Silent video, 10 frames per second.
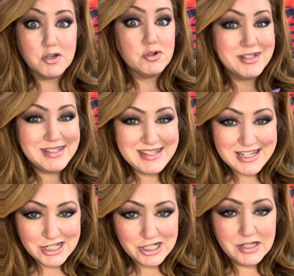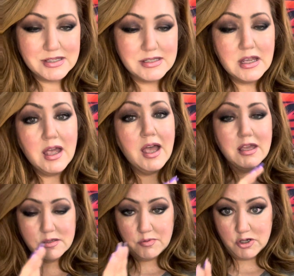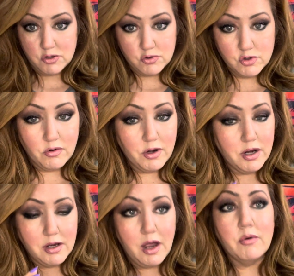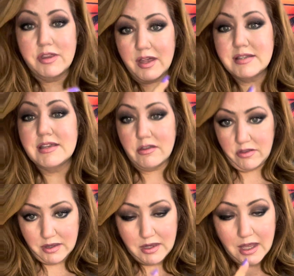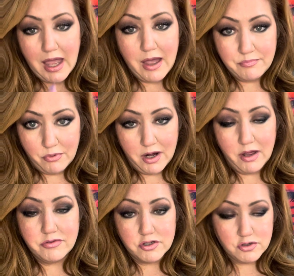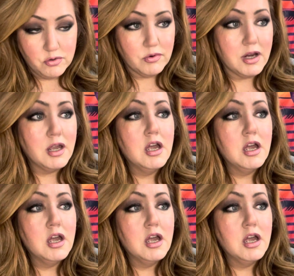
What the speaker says: editions, special jewelry. Oh, that's the other thing. They have brought out the jewelry.